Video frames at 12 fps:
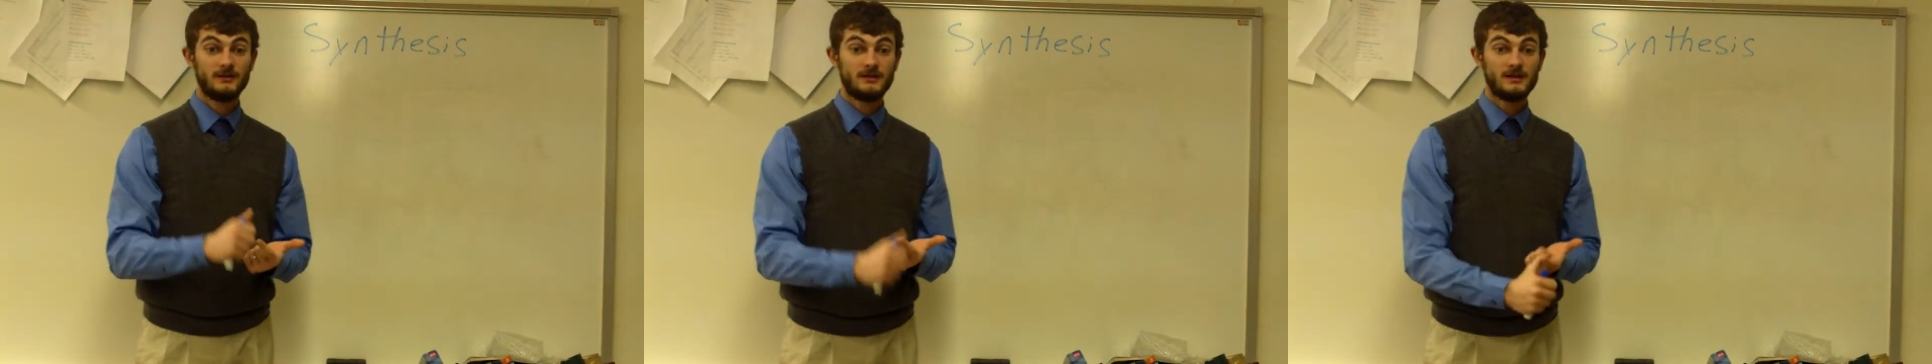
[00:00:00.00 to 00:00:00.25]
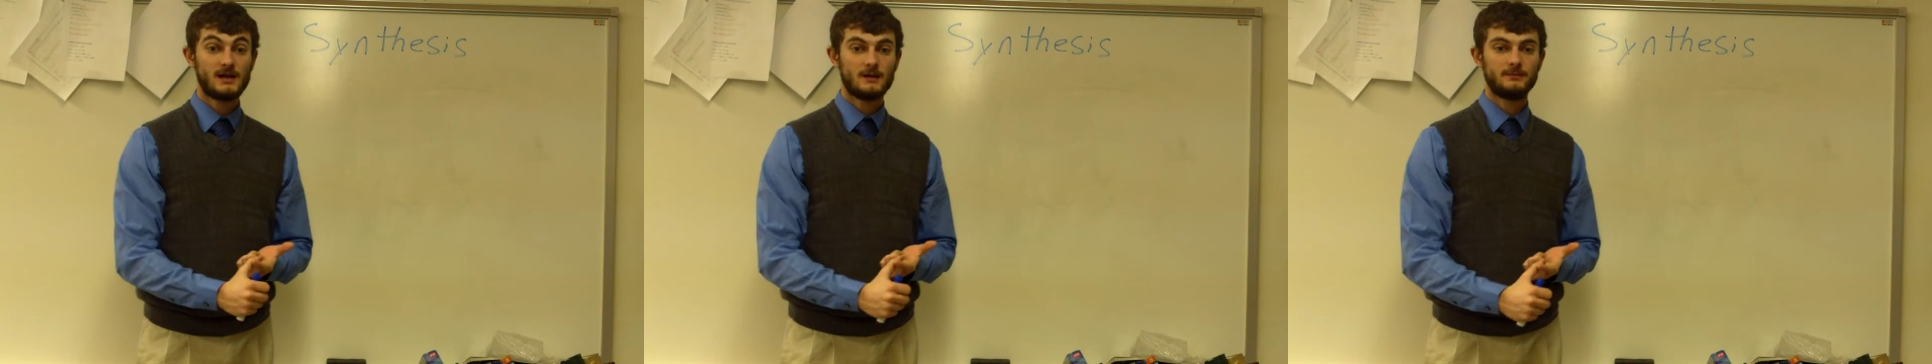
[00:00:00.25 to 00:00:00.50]

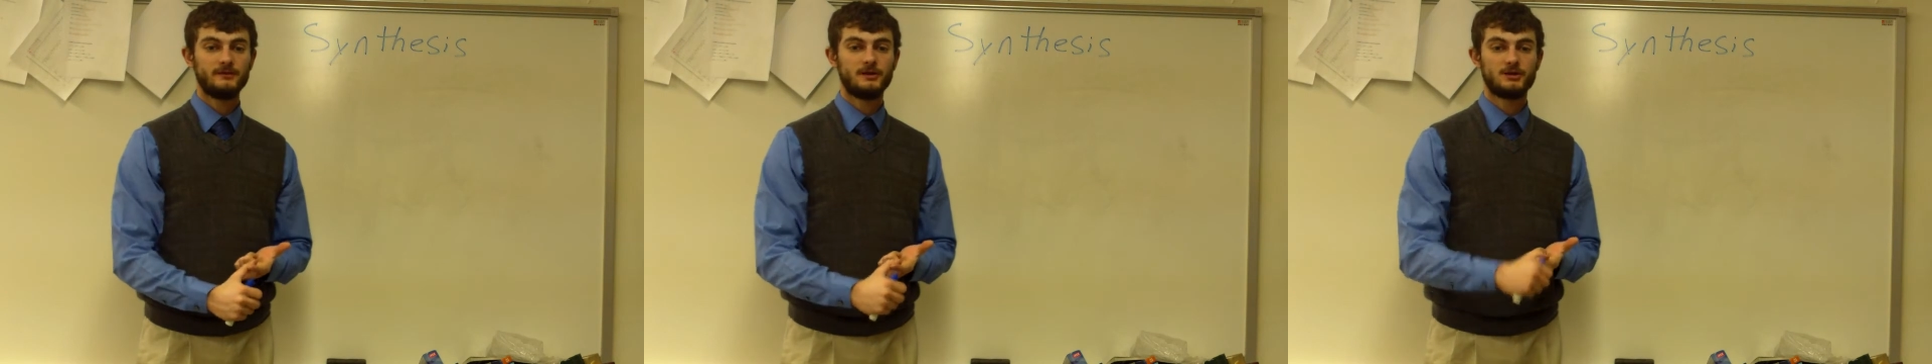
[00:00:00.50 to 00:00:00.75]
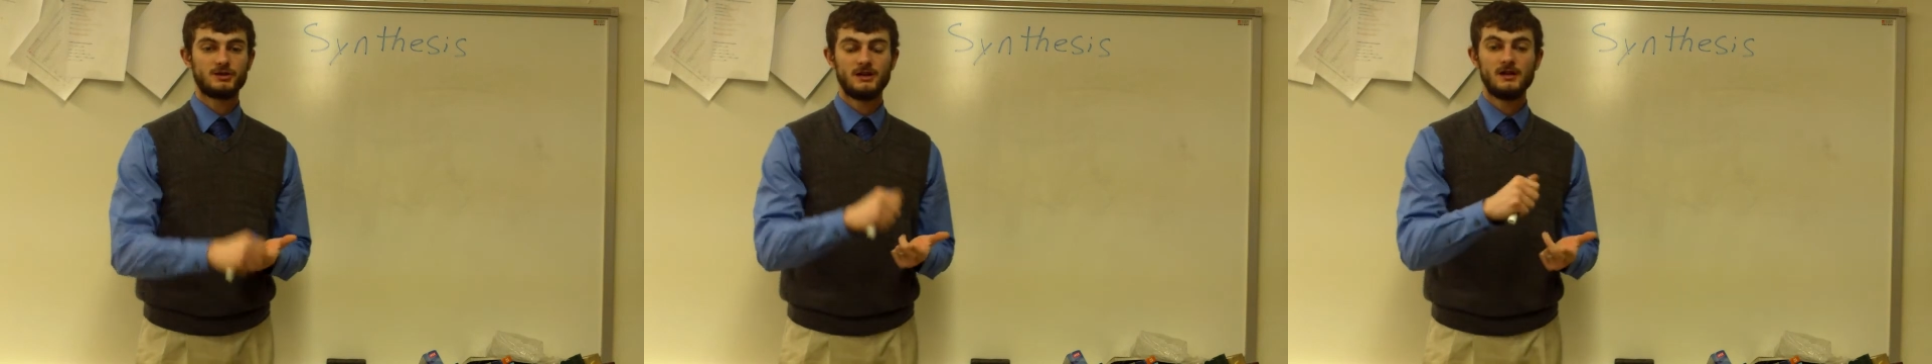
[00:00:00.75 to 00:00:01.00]

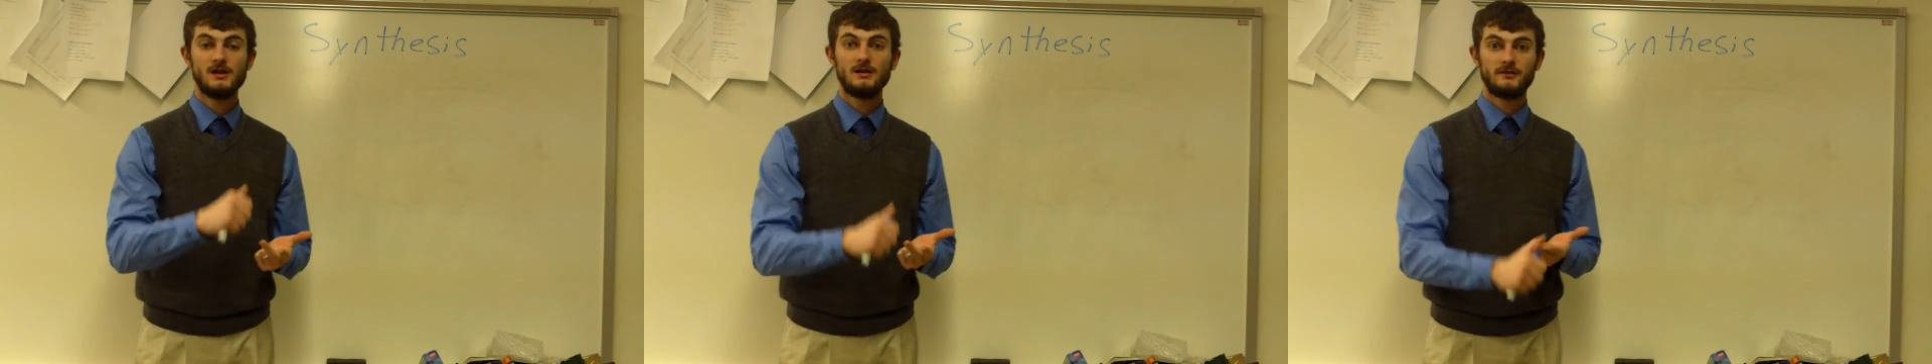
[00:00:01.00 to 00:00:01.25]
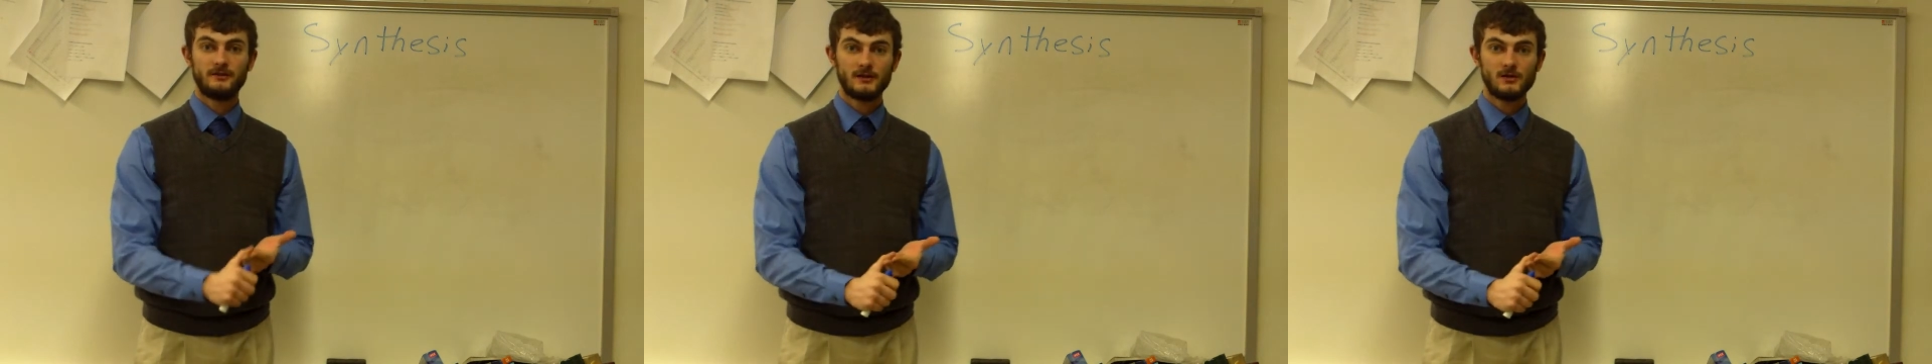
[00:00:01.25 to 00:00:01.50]
decomposition,
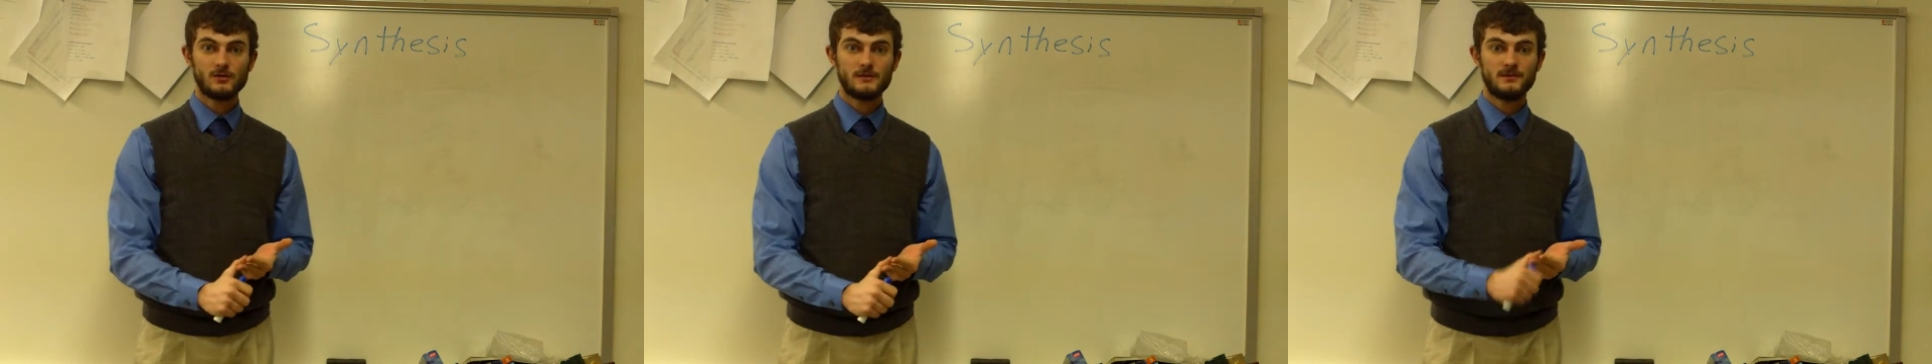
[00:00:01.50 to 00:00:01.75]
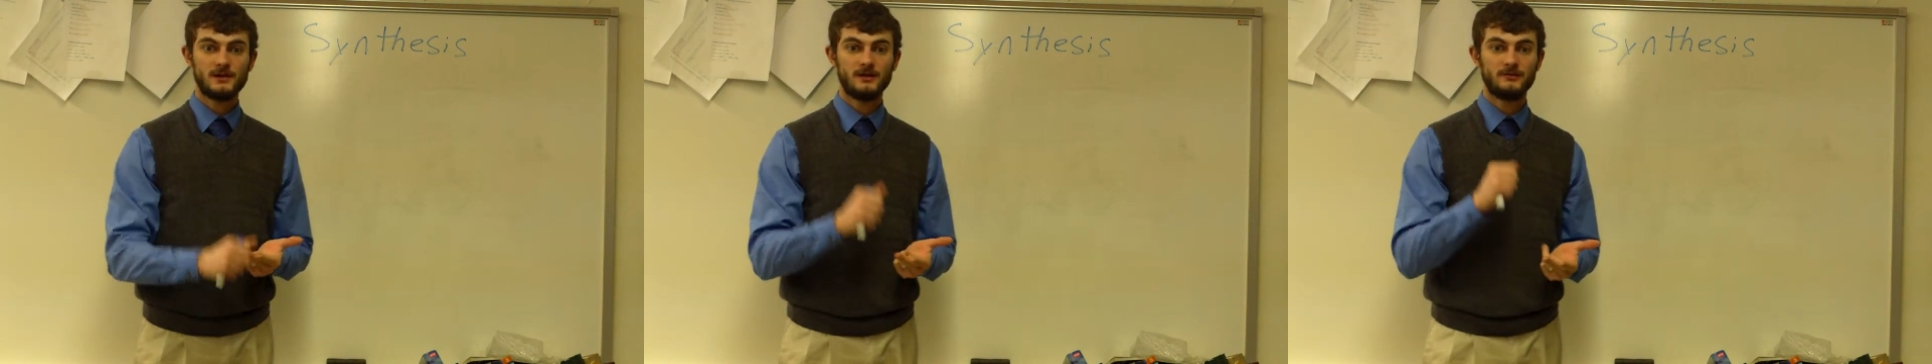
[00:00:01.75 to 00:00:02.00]
single
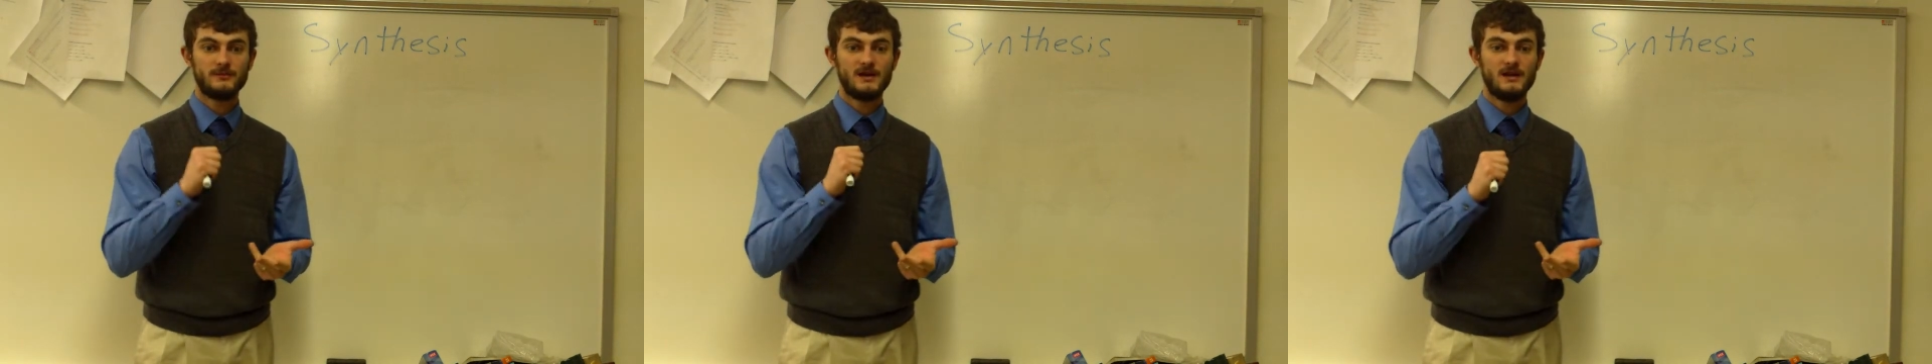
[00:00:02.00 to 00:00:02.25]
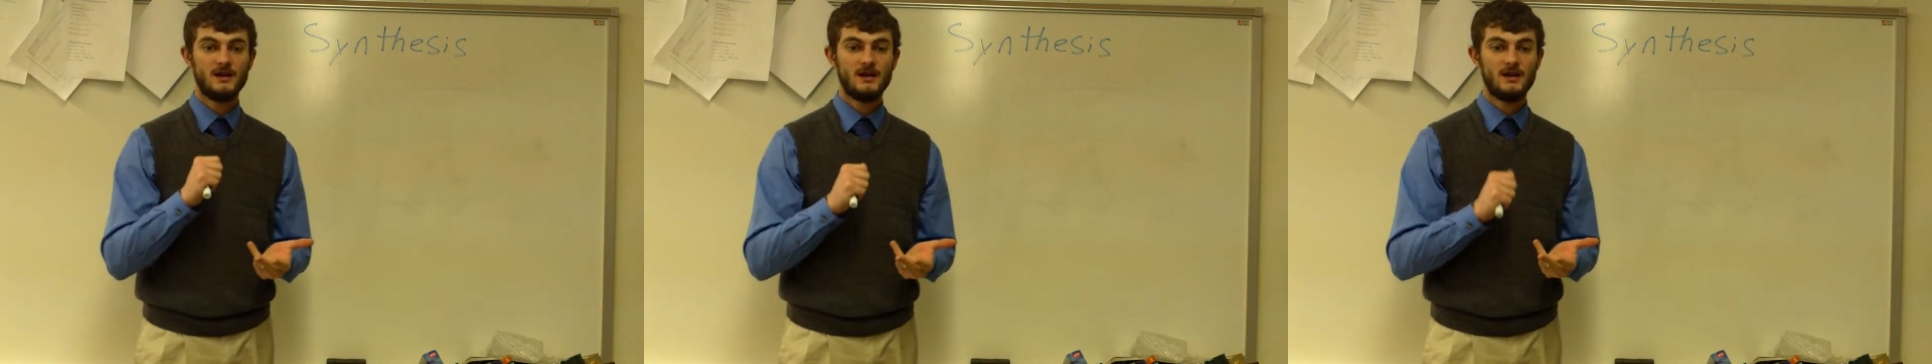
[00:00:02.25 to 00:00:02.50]

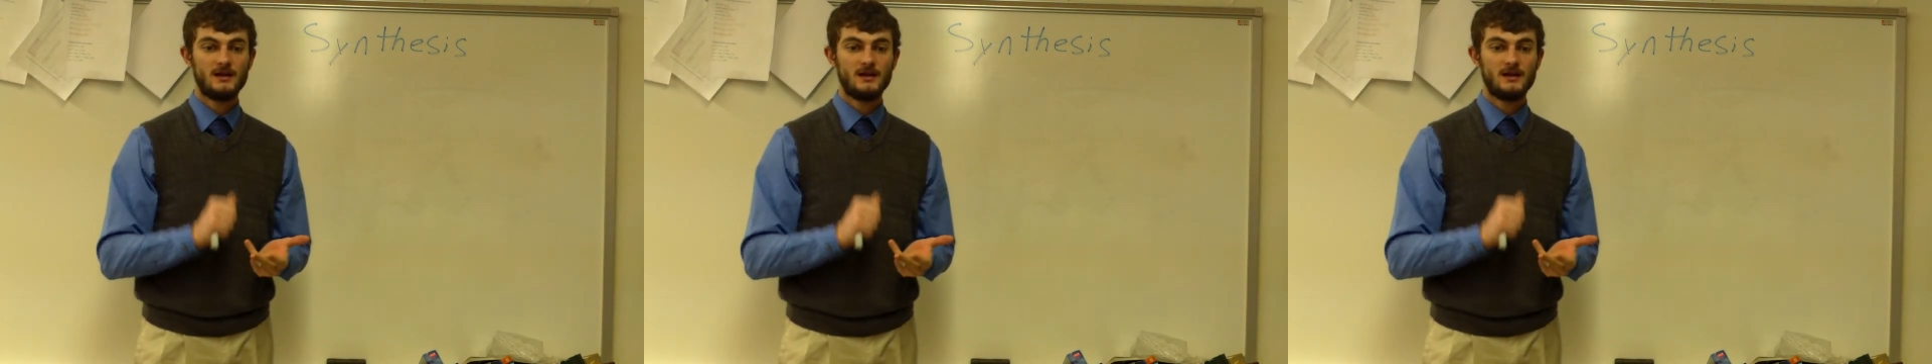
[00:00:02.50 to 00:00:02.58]
replacement,